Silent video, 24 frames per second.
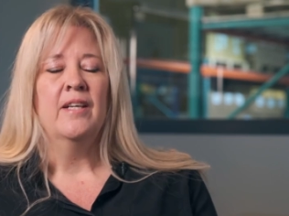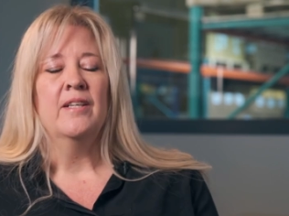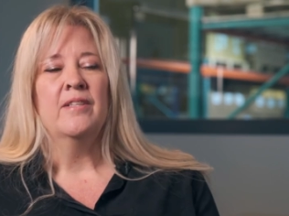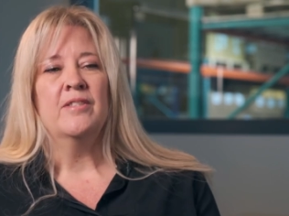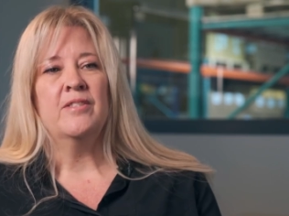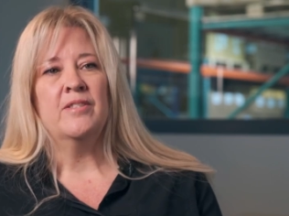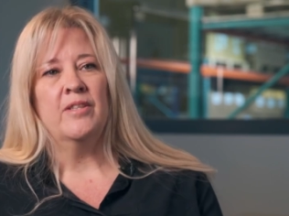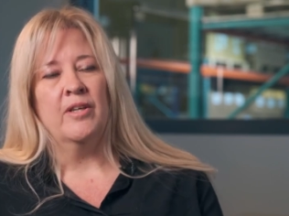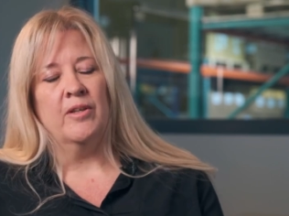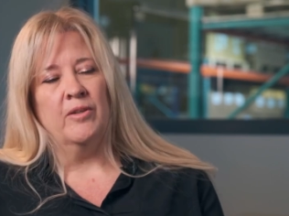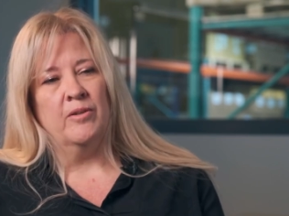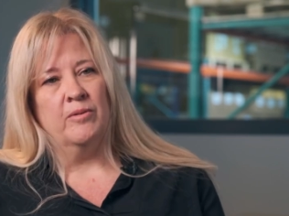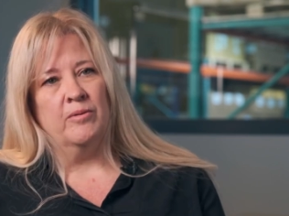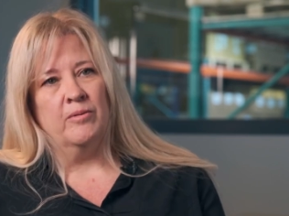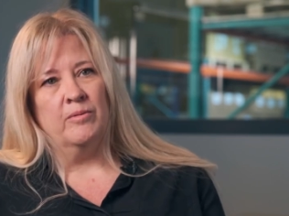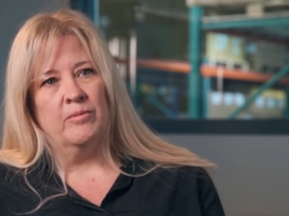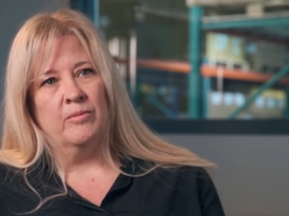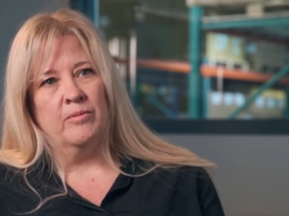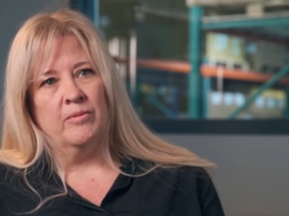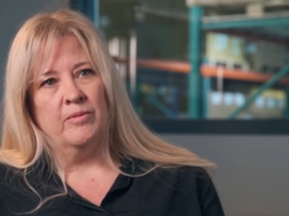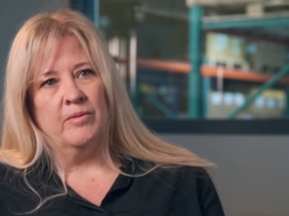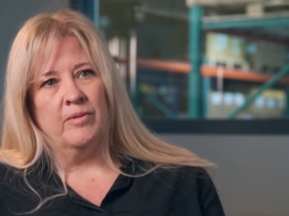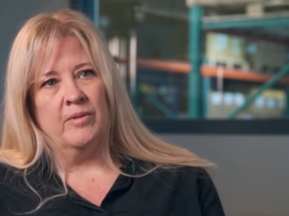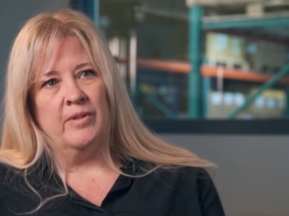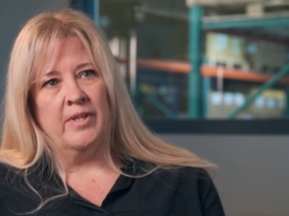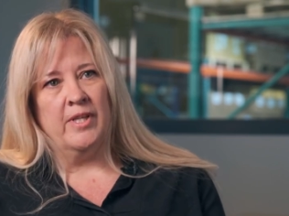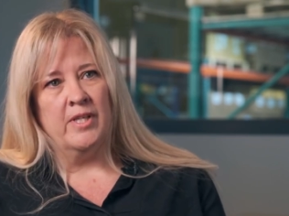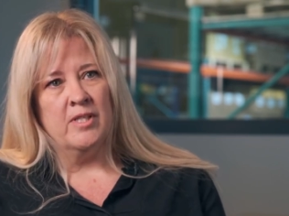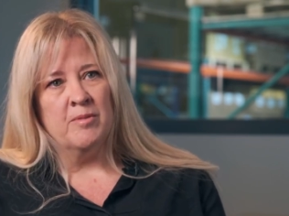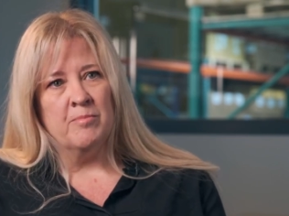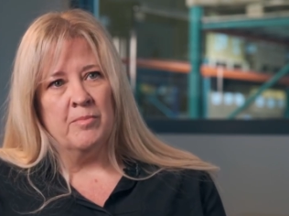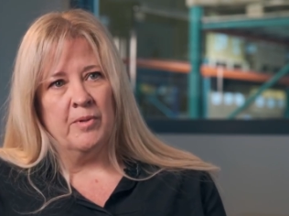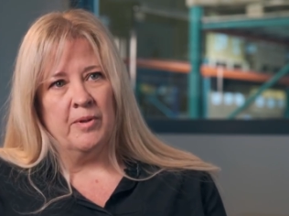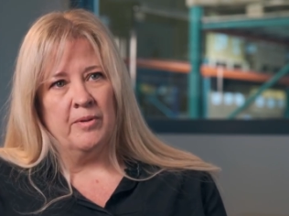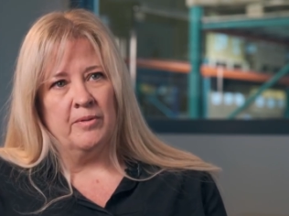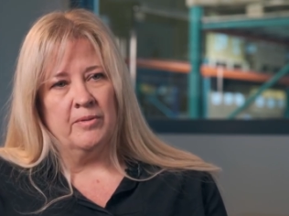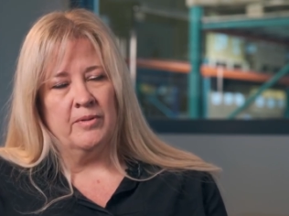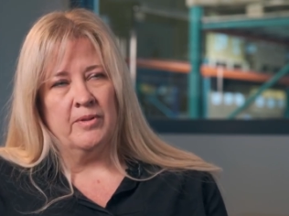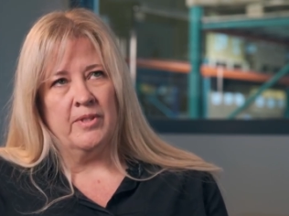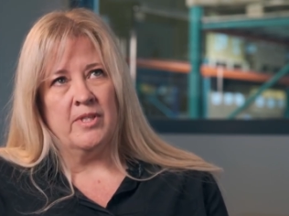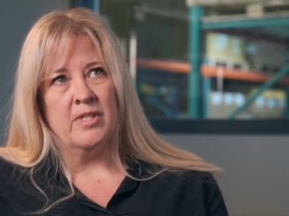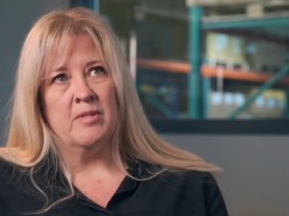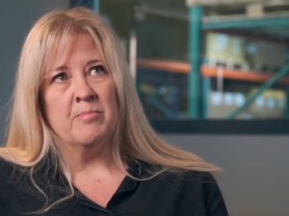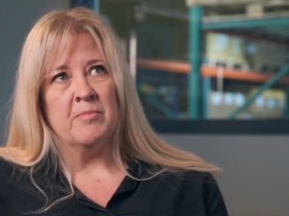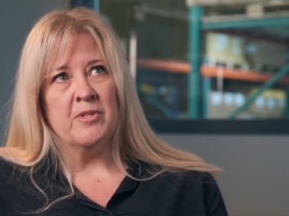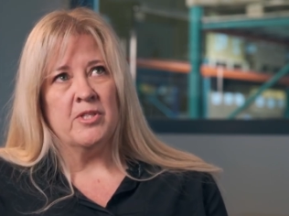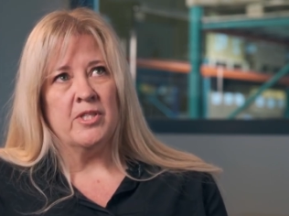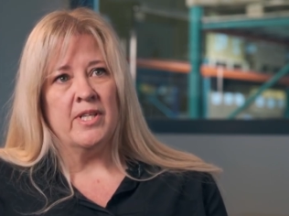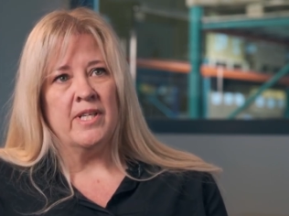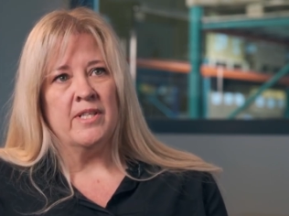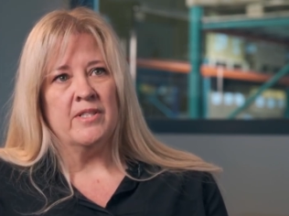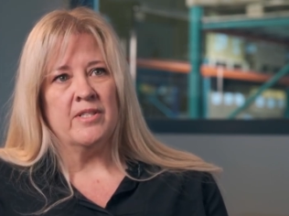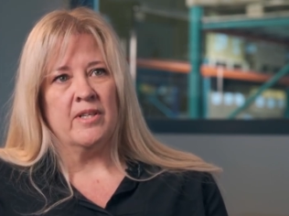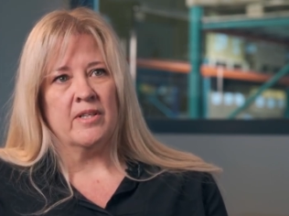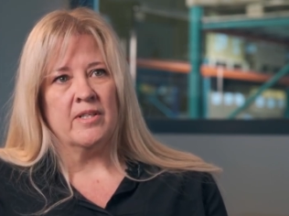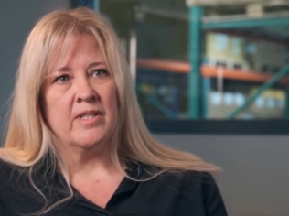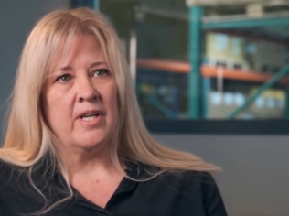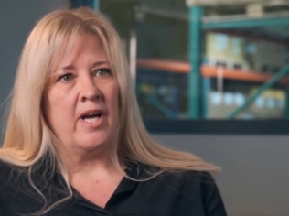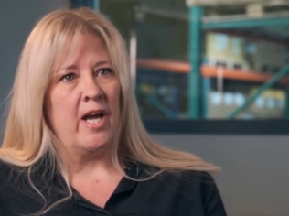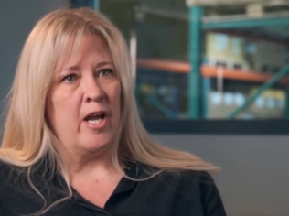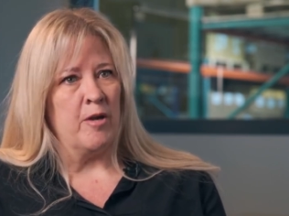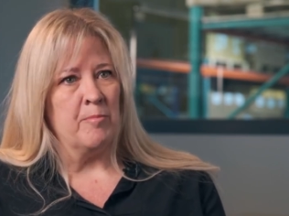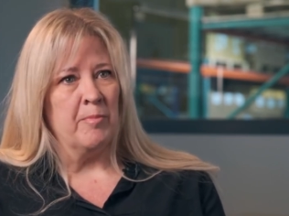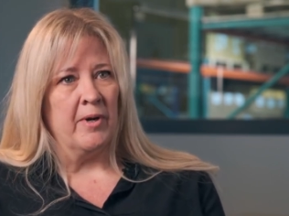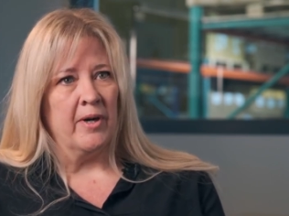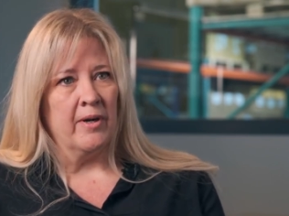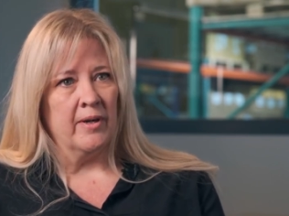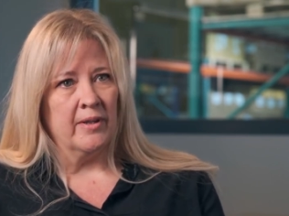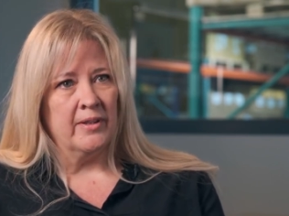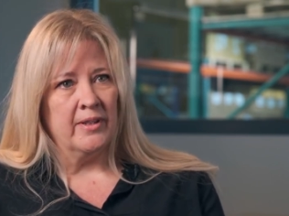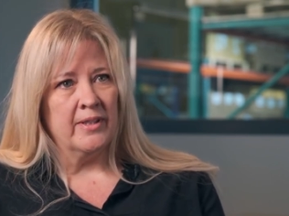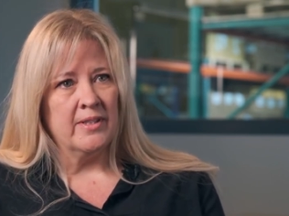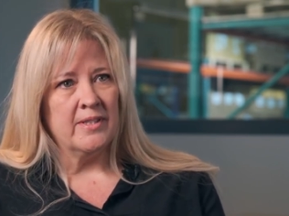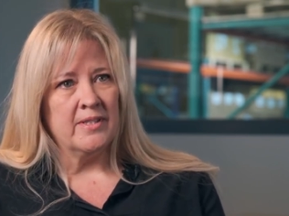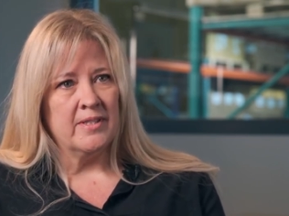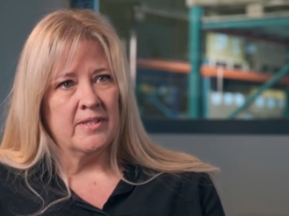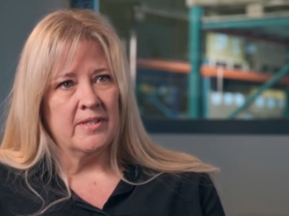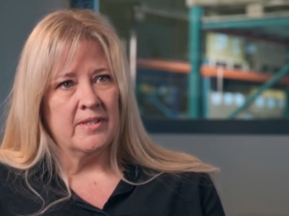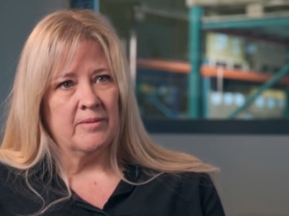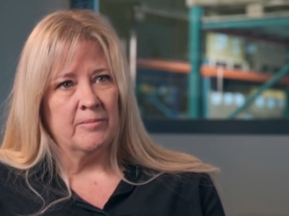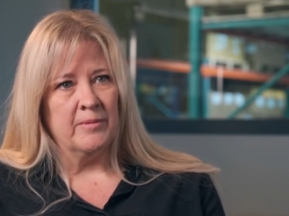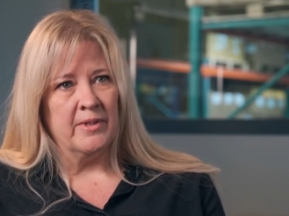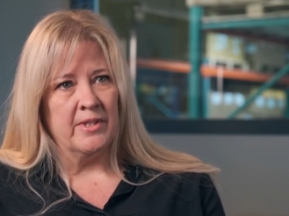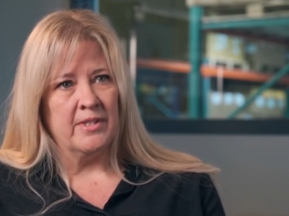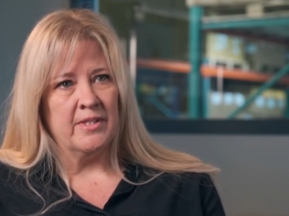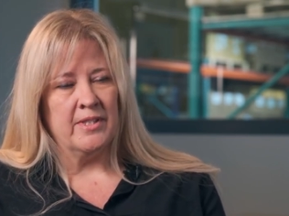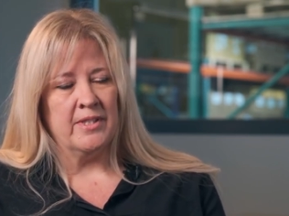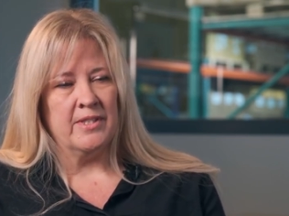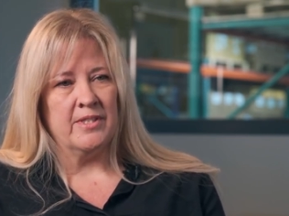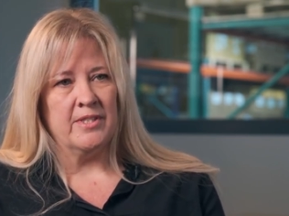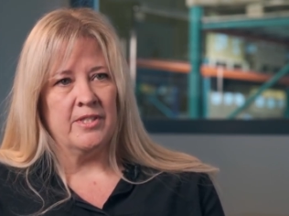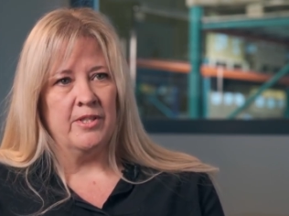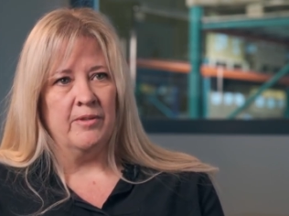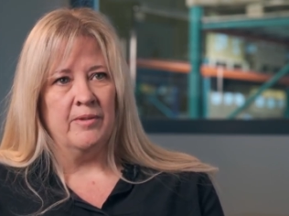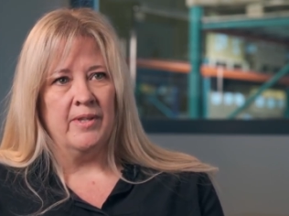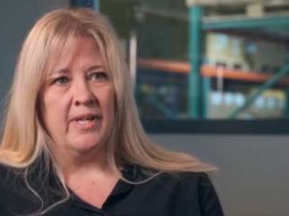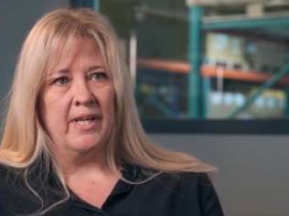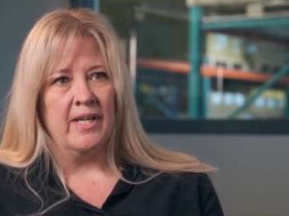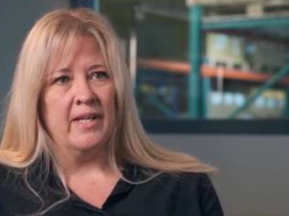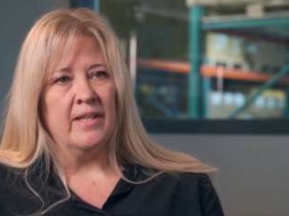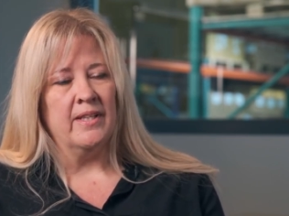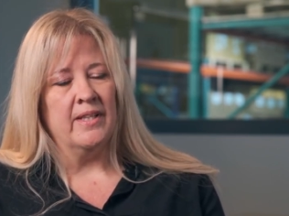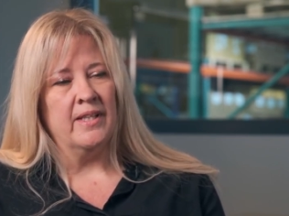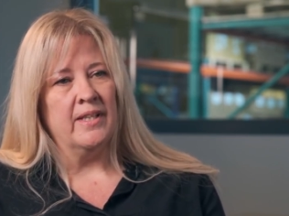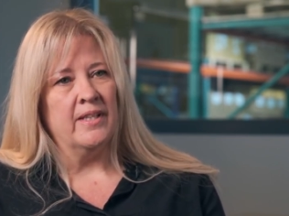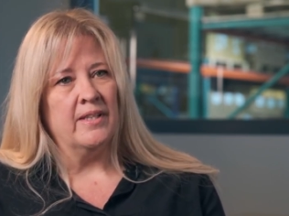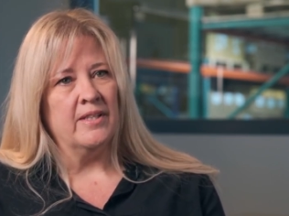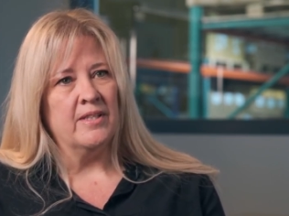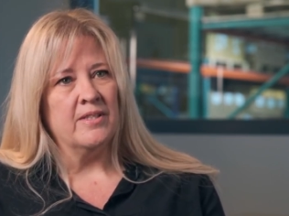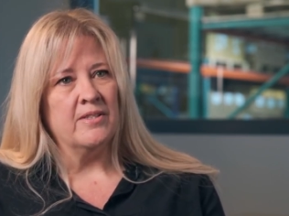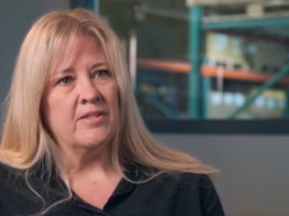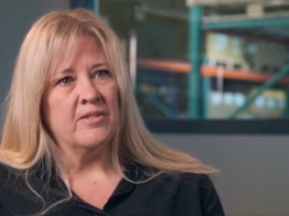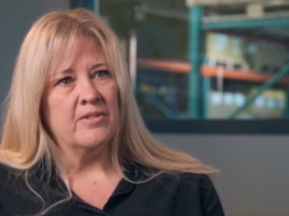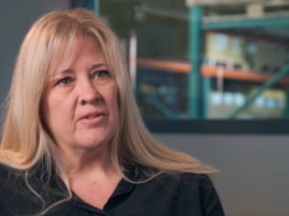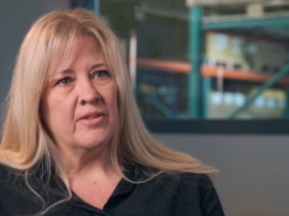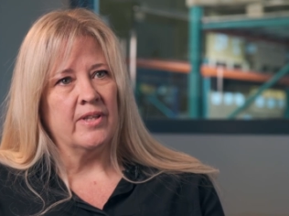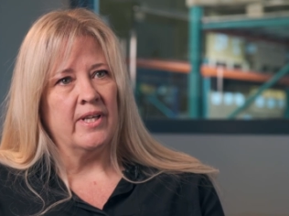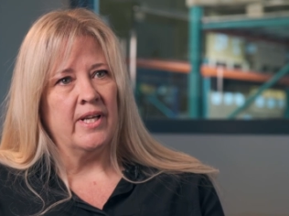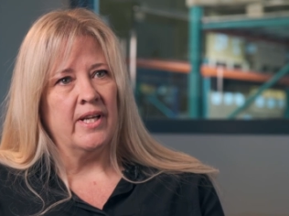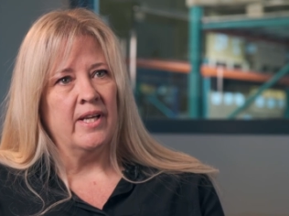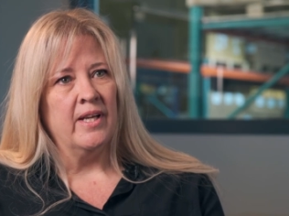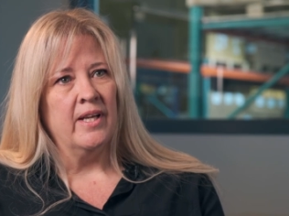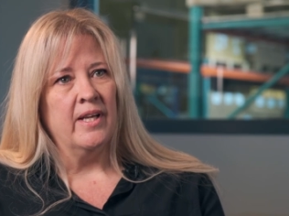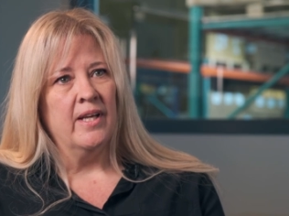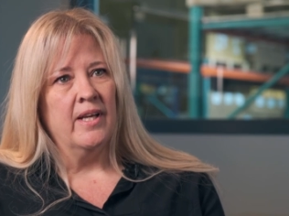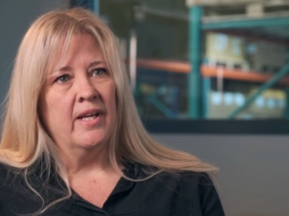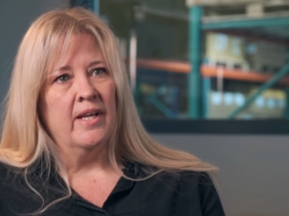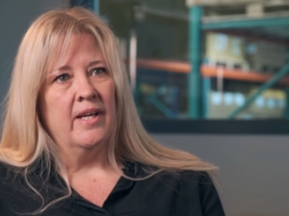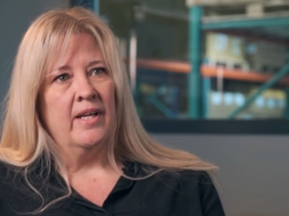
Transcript: So these machines are tie barless, which is unique in the industry.